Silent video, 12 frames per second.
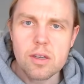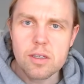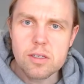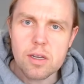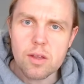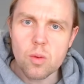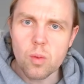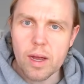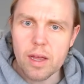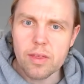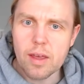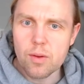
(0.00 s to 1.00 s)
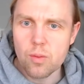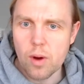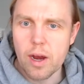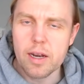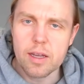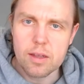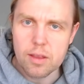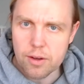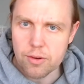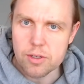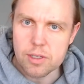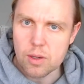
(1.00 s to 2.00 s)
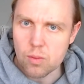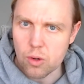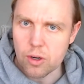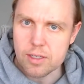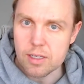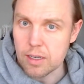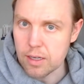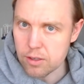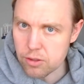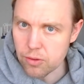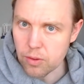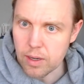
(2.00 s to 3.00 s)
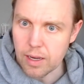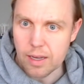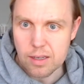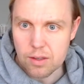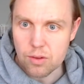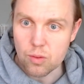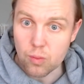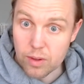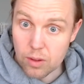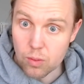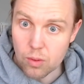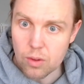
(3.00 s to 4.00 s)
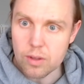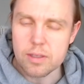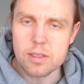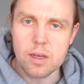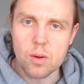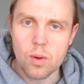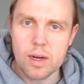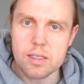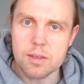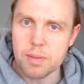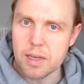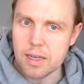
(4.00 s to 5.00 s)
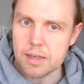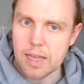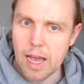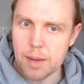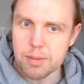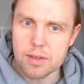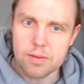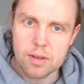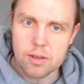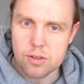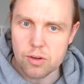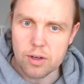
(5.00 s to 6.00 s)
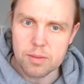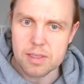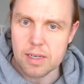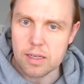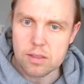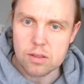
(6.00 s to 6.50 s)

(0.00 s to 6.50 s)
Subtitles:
see, the way that writing and literacy works in history and in the real world is that it winds up being adaptive to the circumstances